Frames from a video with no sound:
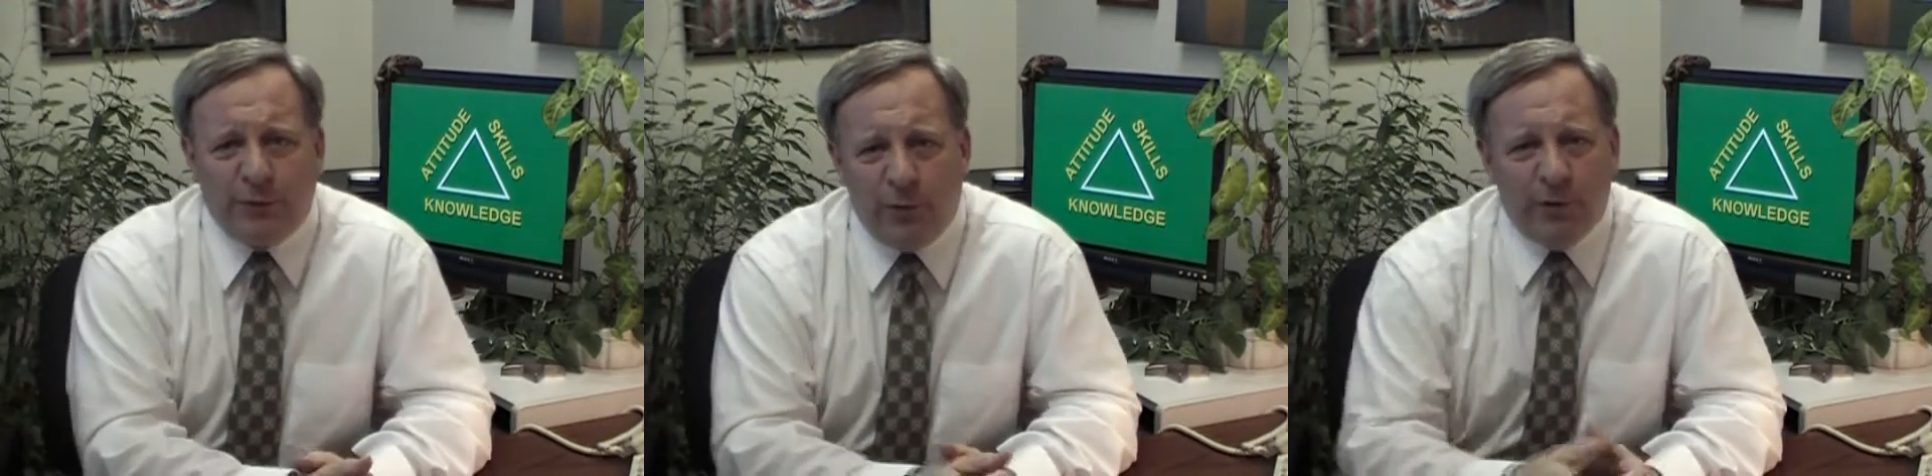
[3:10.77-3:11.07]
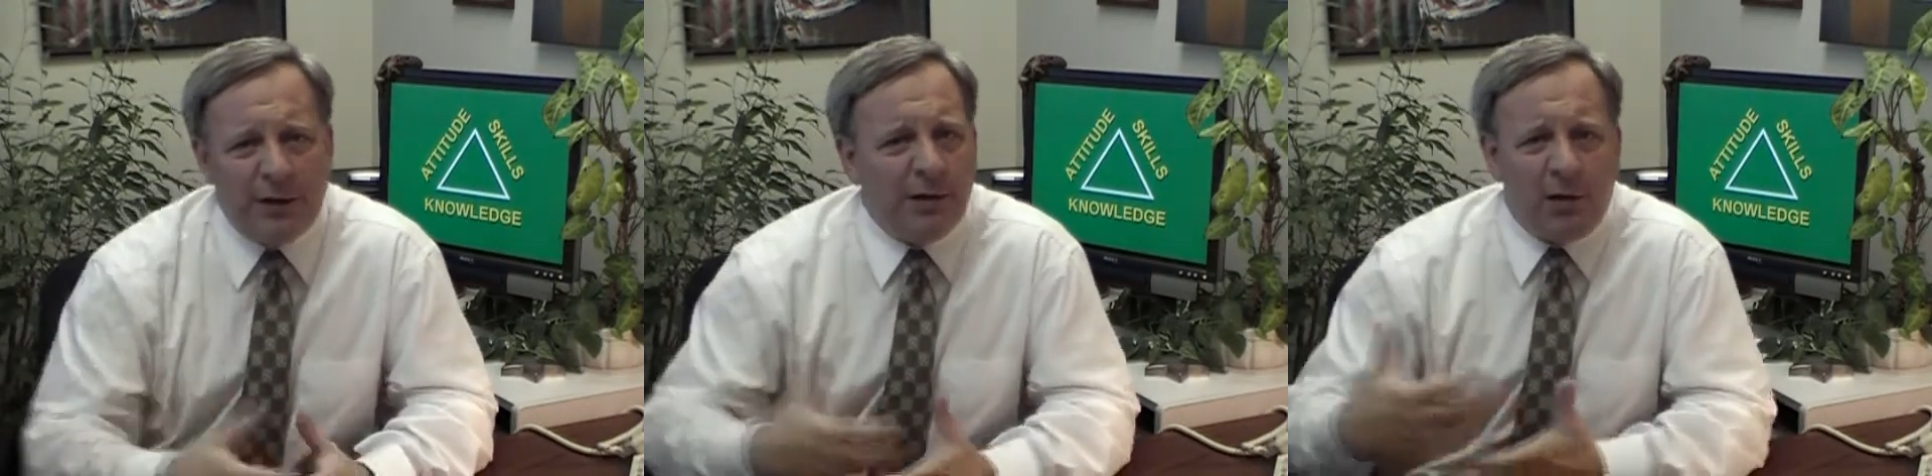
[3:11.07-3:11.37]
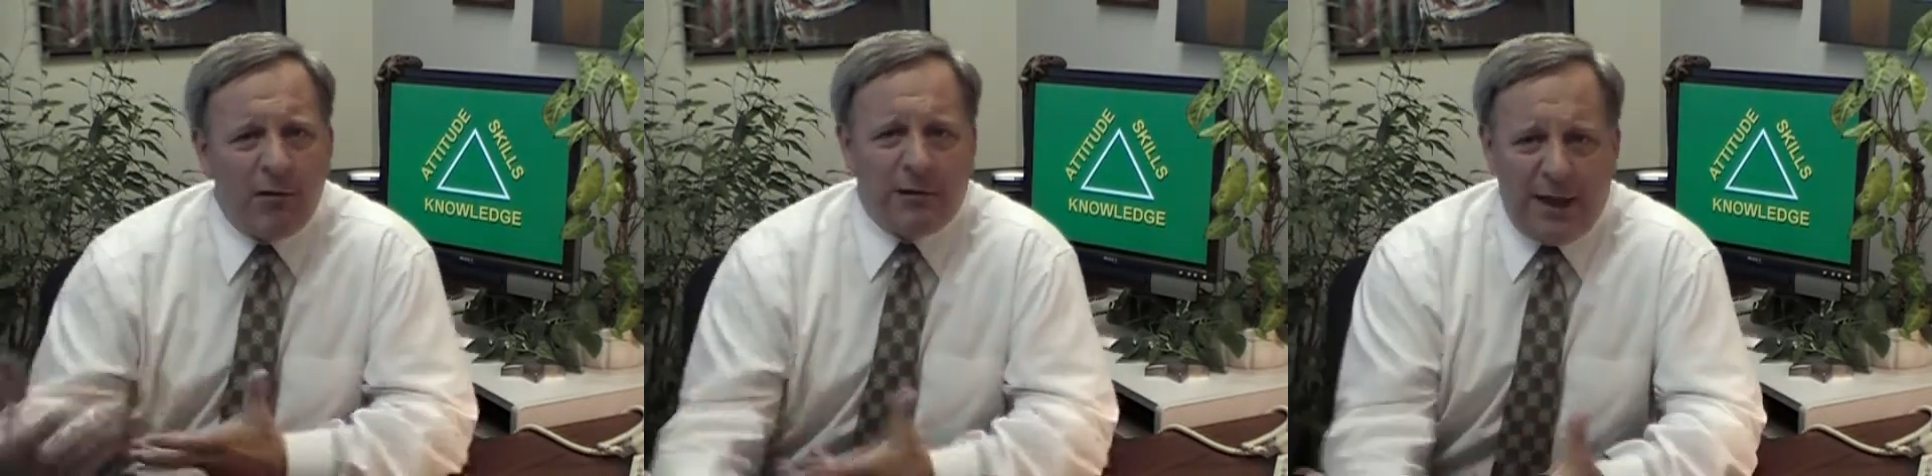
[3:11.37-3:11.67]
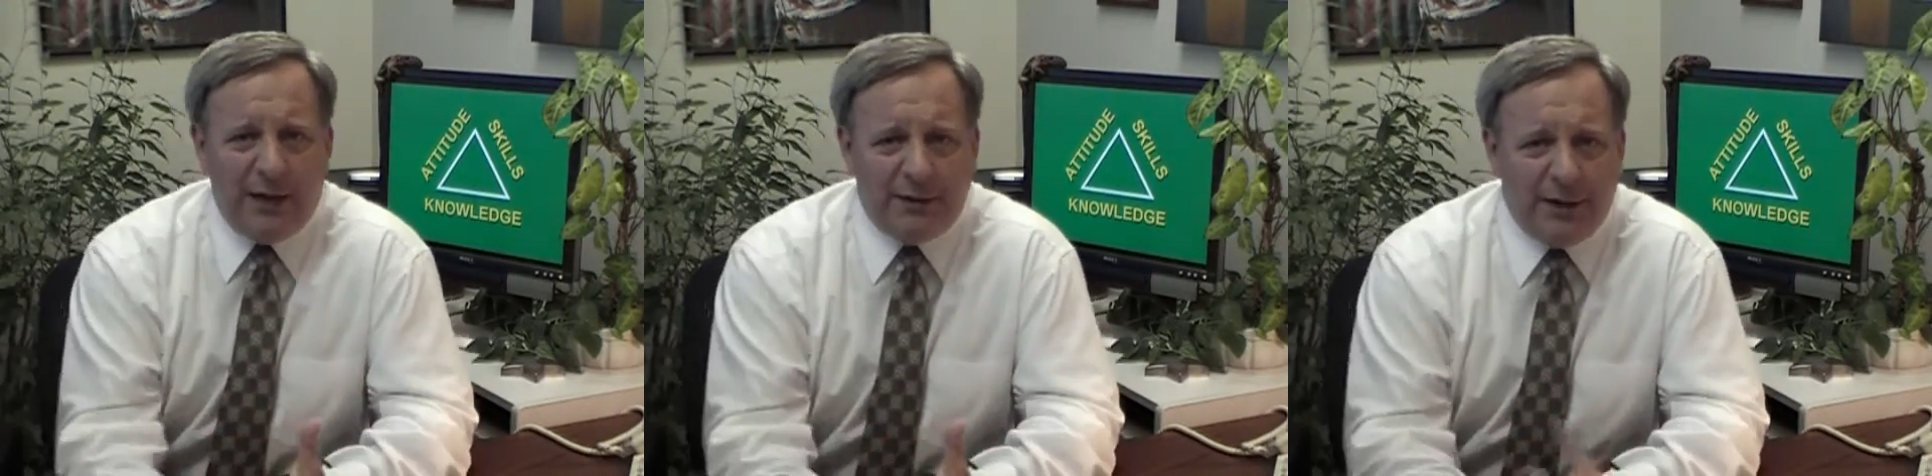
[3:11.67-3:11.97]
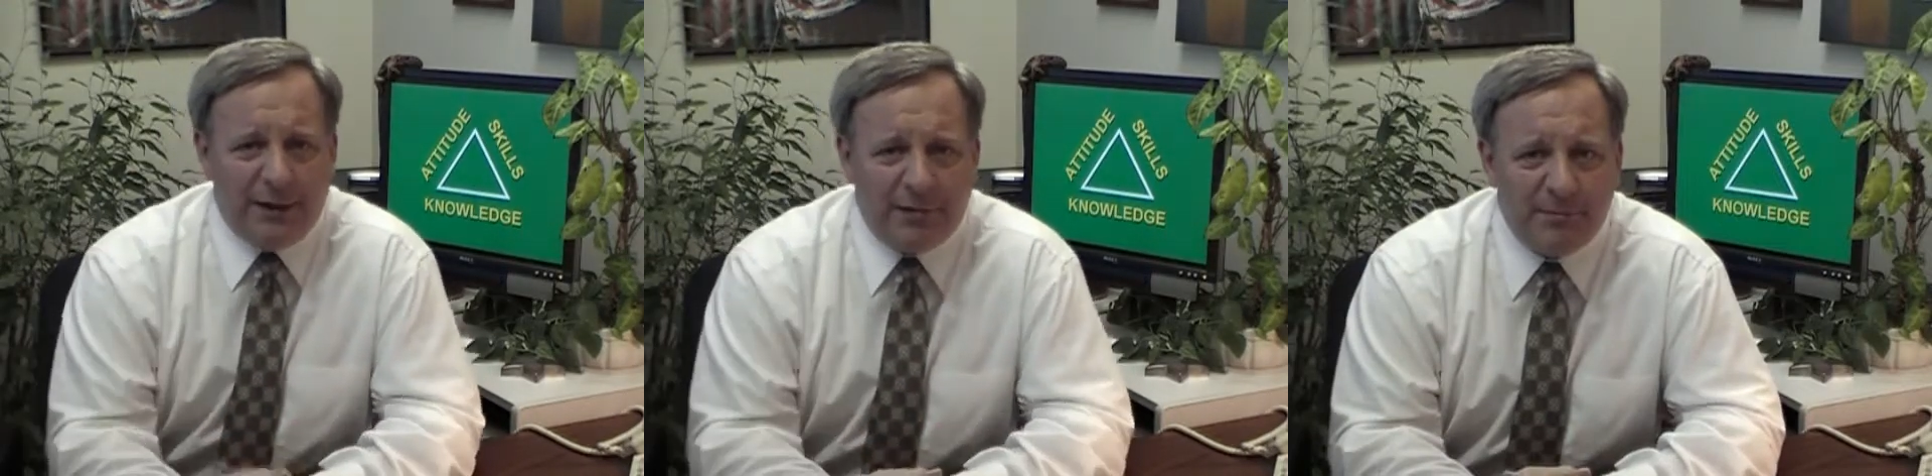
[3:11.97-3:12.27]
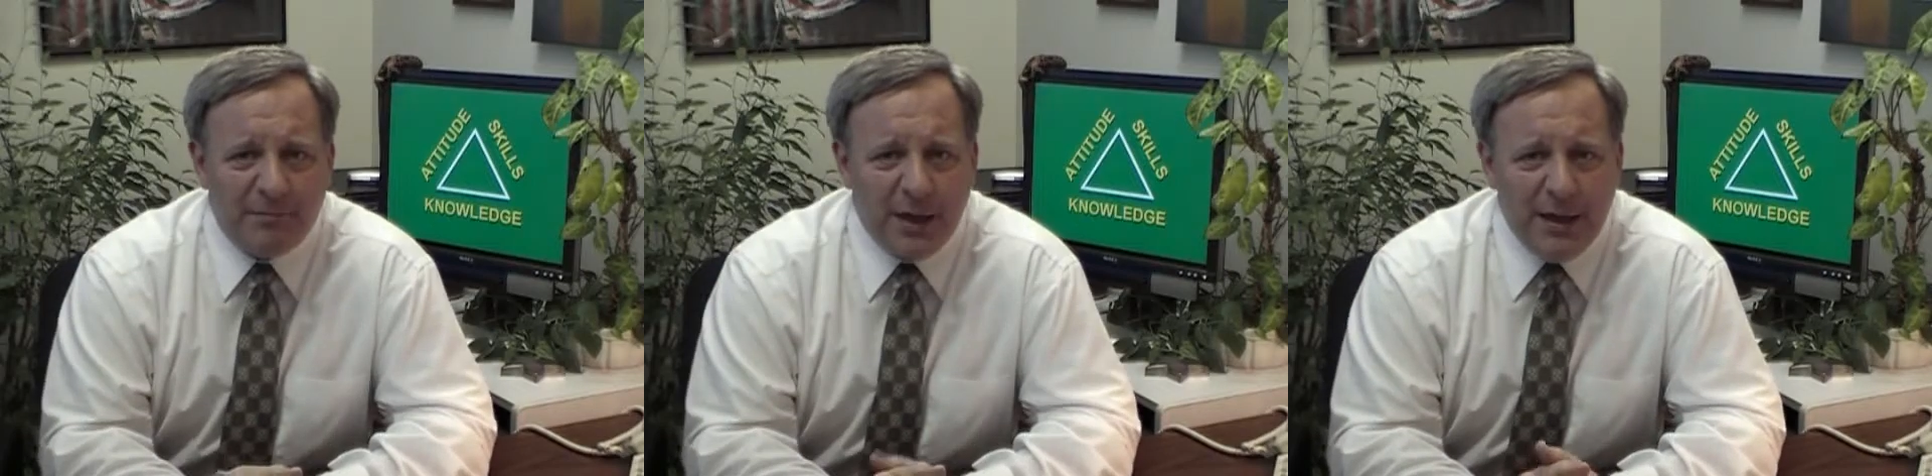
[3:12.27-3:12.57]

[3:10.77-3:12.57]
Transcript: for in all candidates.